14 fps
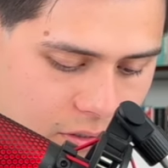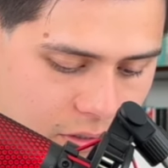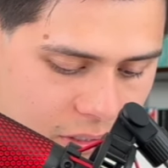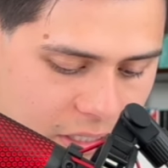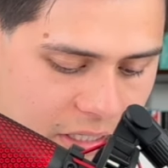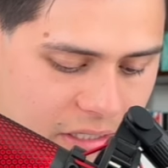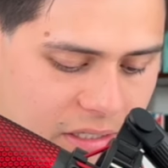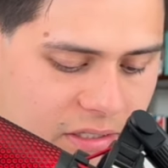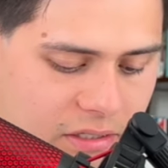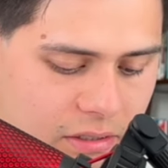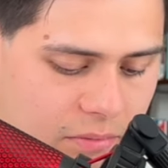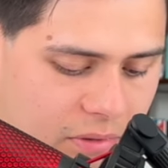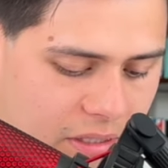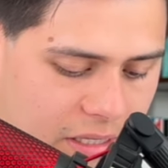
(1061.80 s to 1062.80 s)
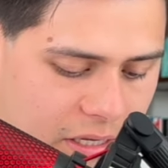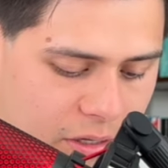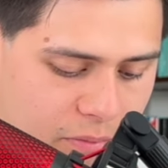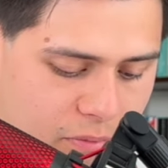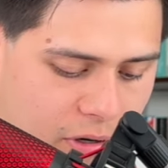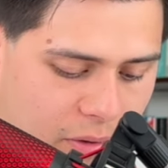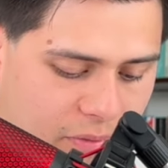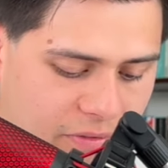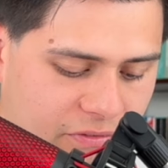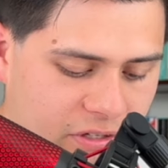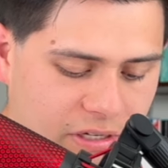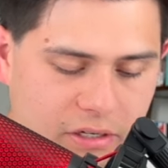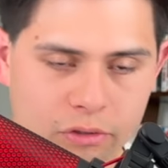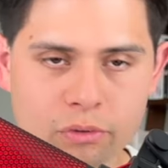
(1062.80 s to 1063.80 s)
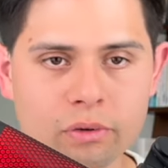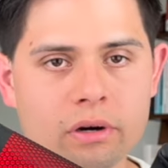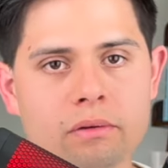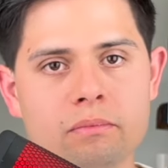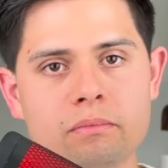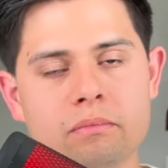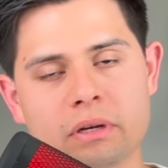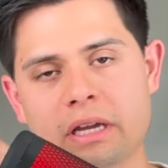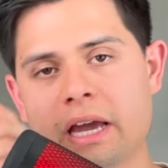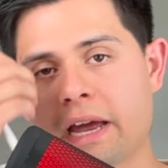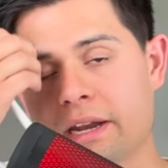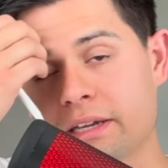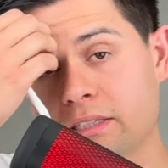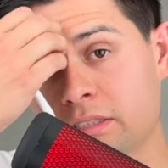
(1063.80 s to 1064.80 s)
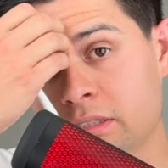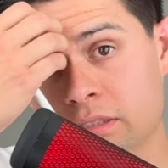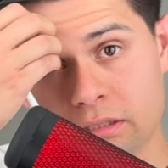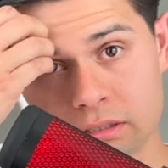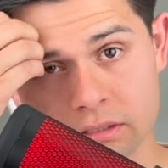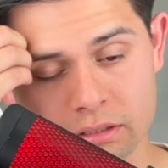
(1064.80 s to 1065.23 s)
Again, this is something that you've probably seen in quantum mechanics.